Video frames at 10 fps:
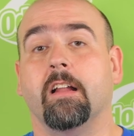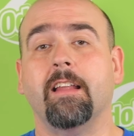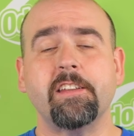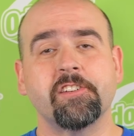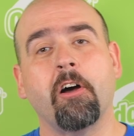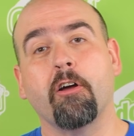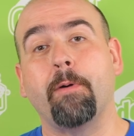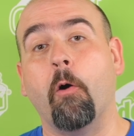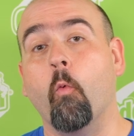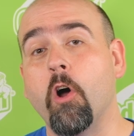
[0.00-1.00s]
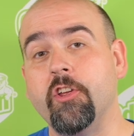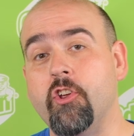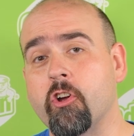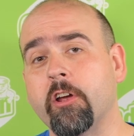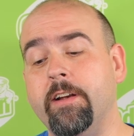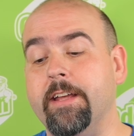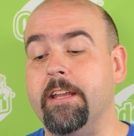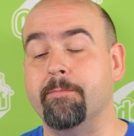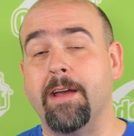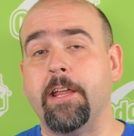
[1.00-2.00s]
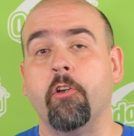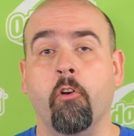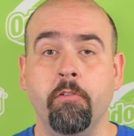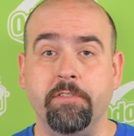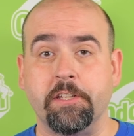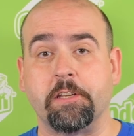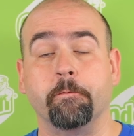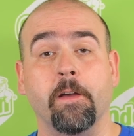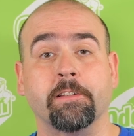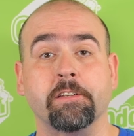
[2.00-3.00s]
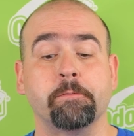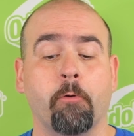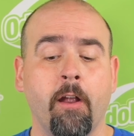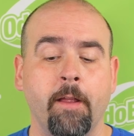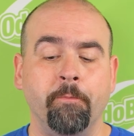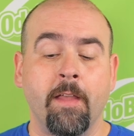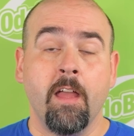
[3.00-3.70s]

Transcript: Now let's talk about what you're going to need to make your own disinfecting spray.